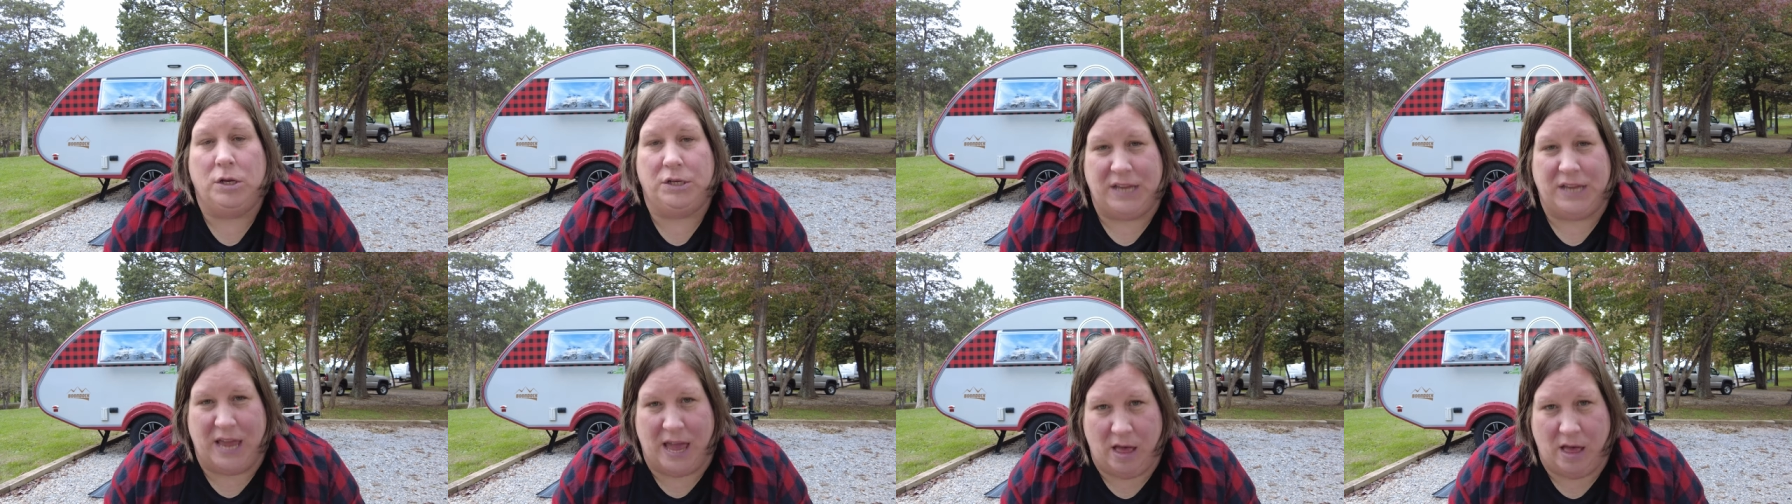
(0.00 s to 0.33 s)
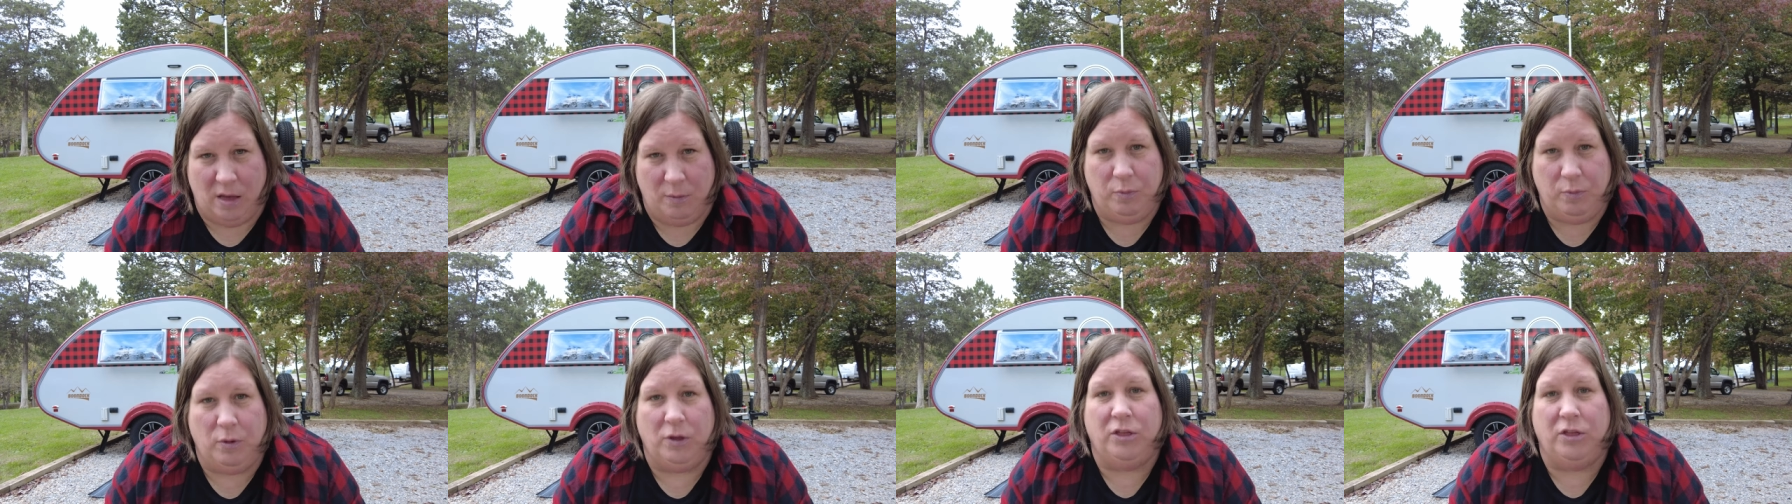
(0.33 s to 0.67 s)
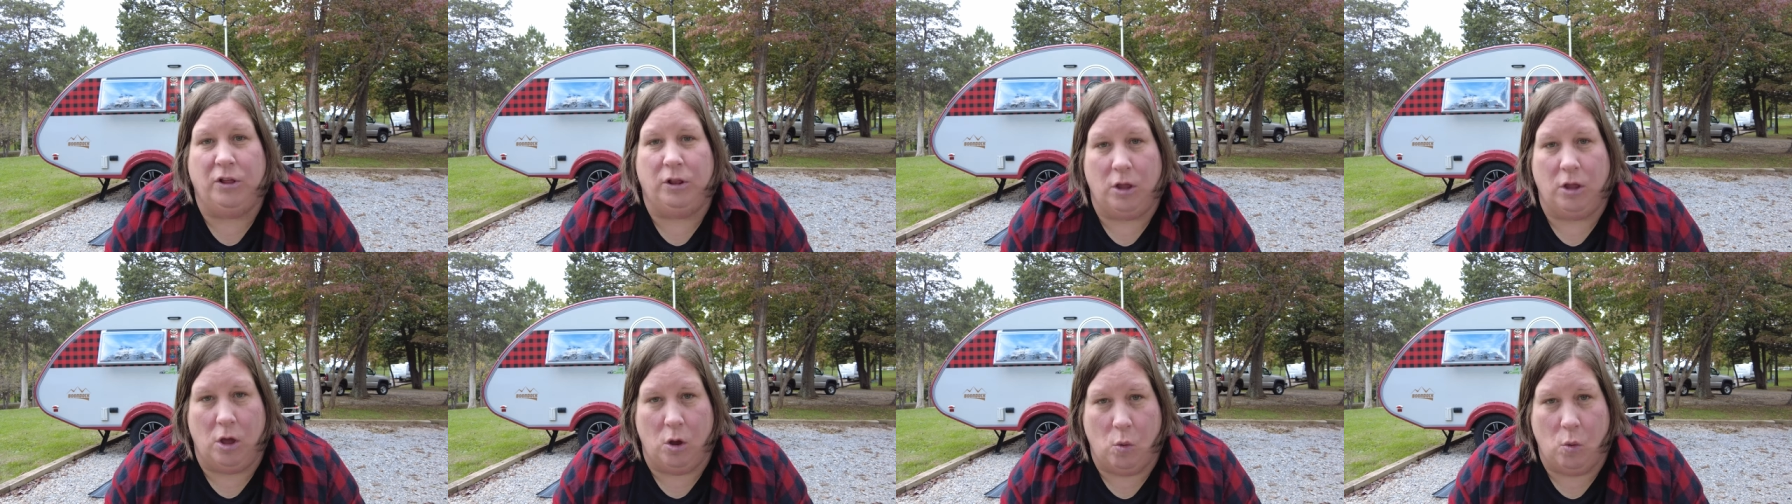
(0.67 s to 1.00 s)
to help with
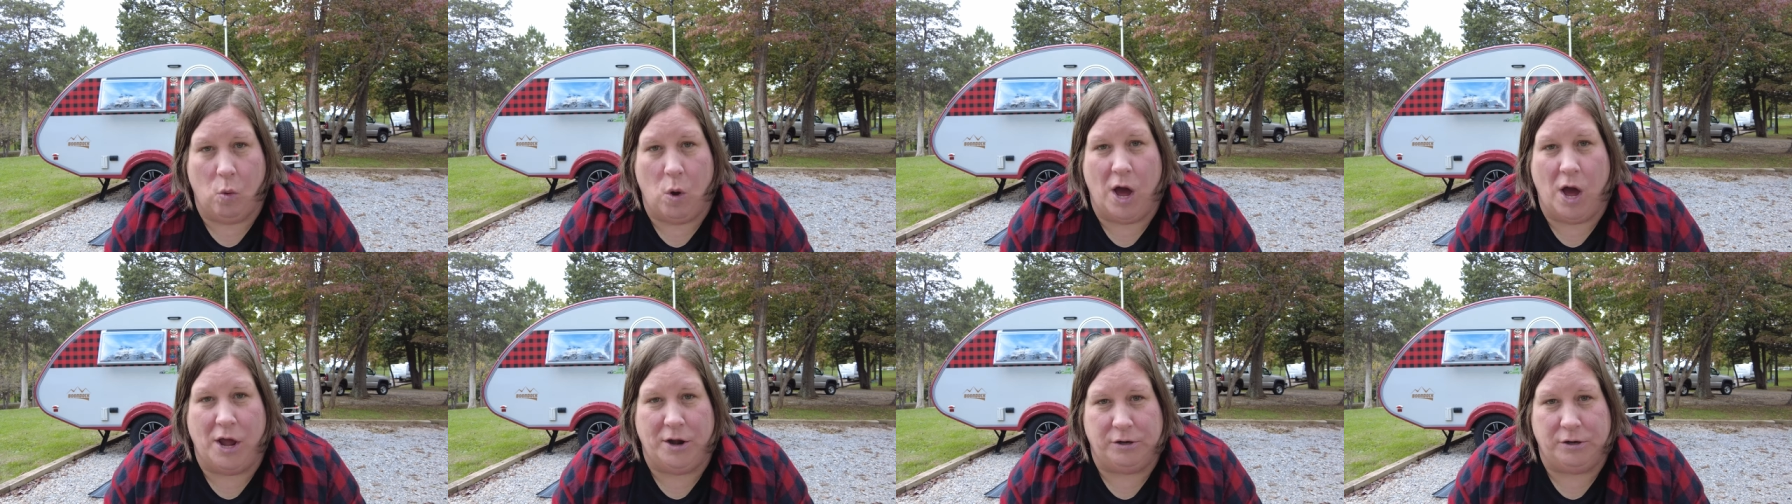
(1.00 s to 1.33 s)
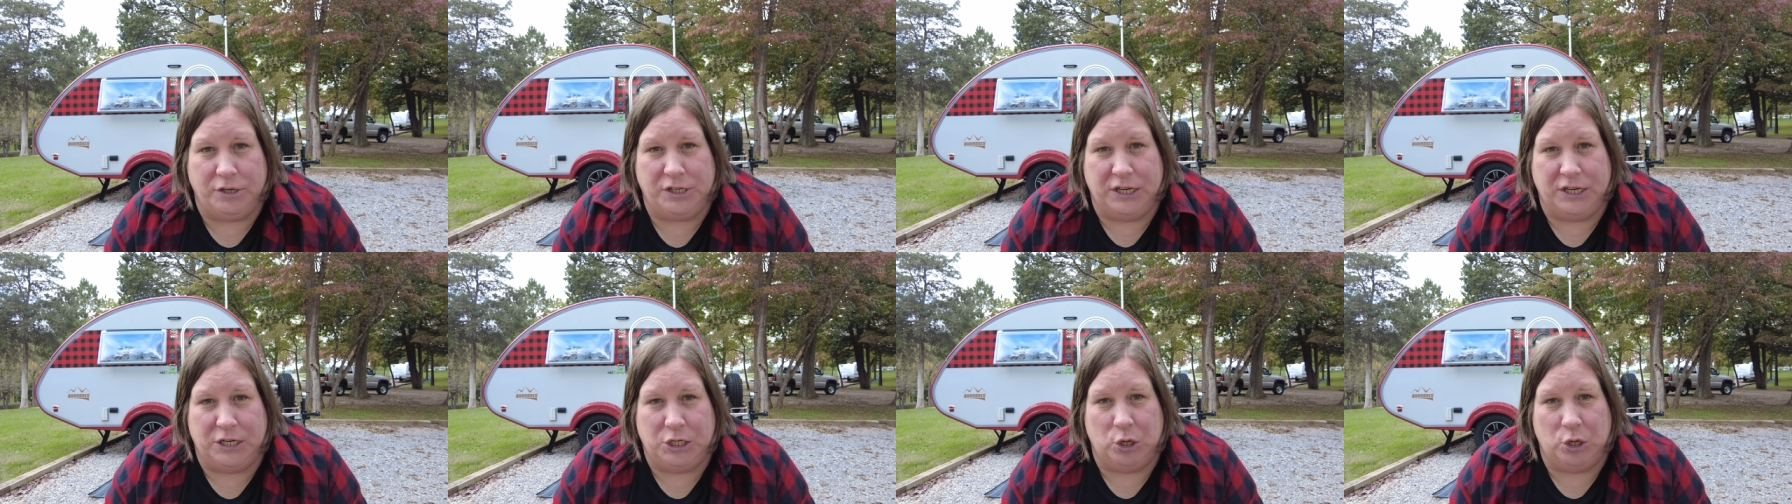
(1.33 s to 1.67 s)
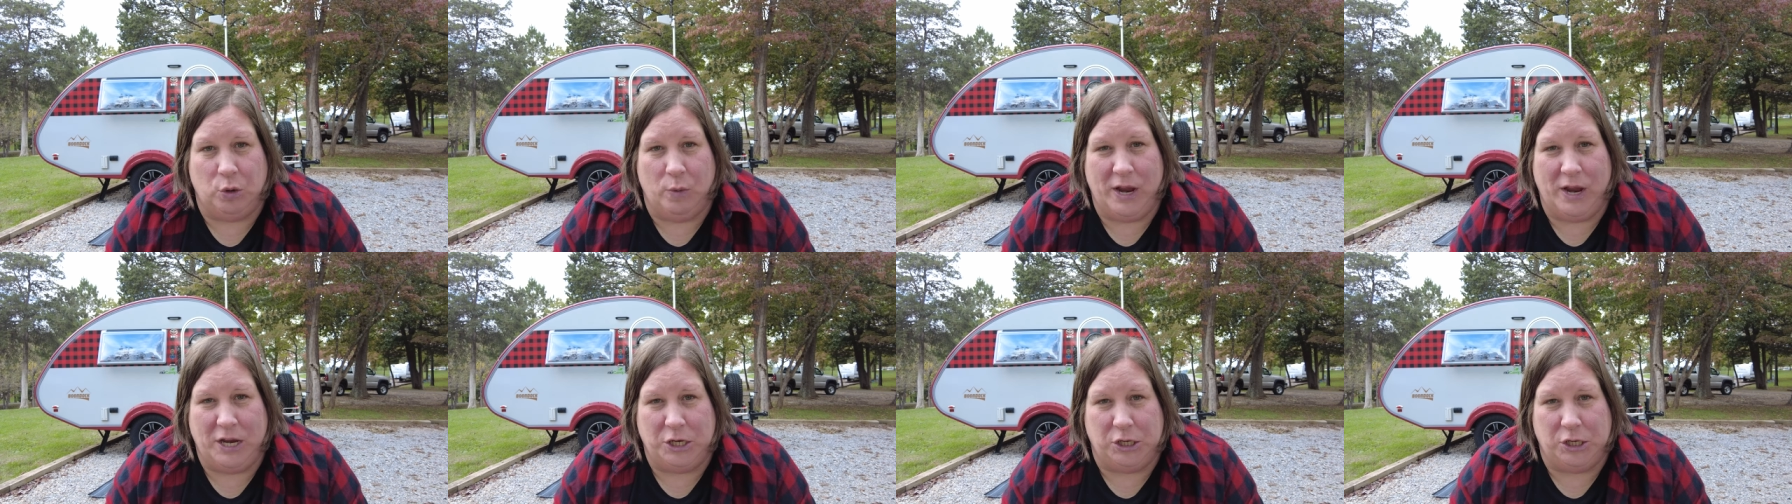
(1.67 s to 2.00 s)
the low water
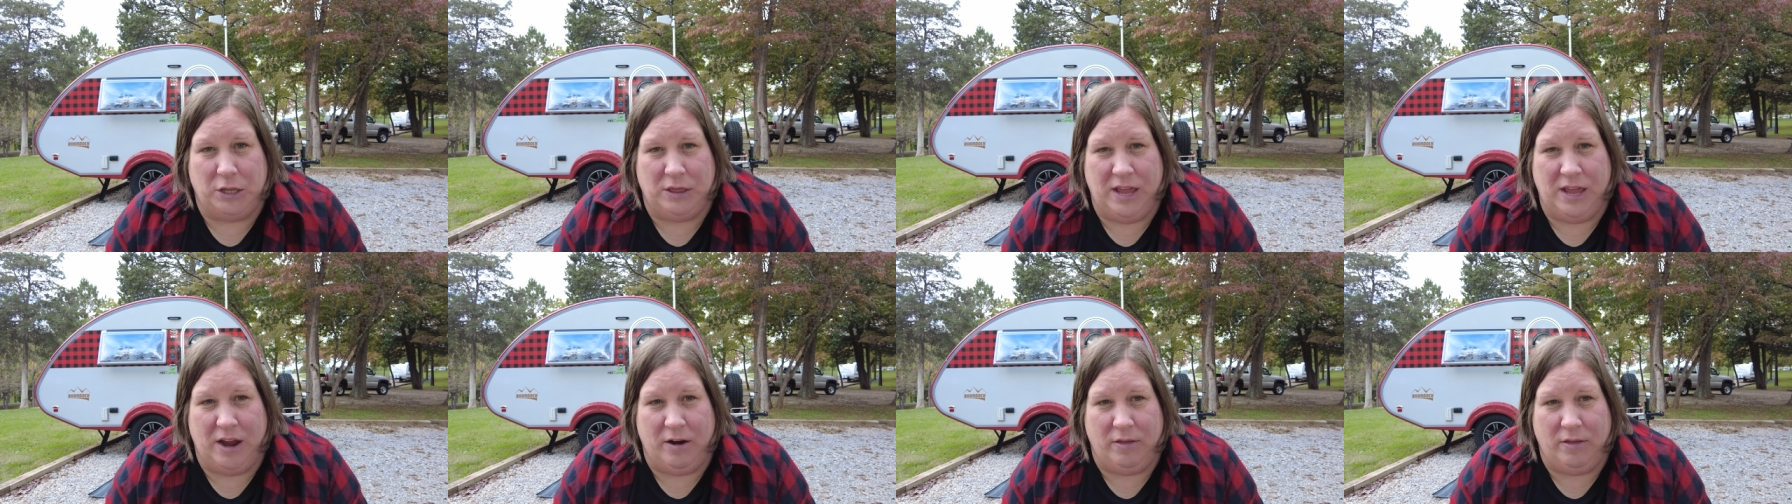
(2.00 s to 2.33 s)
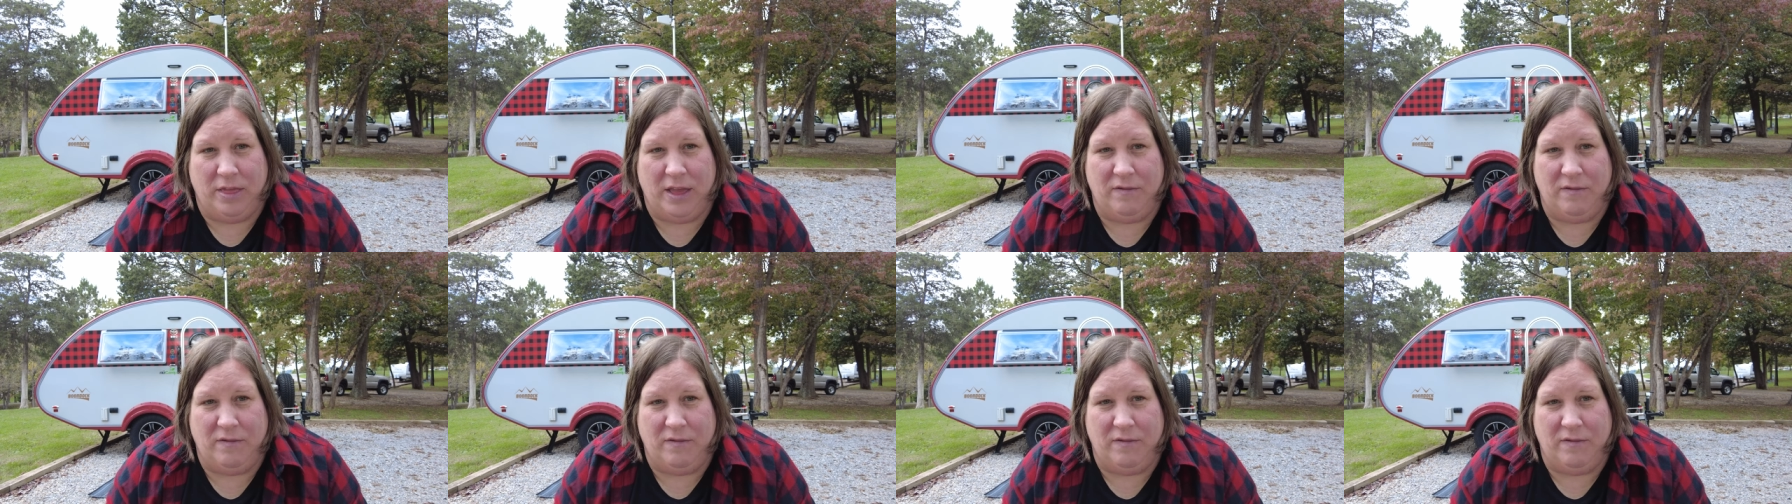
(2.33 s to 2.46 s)
situation there.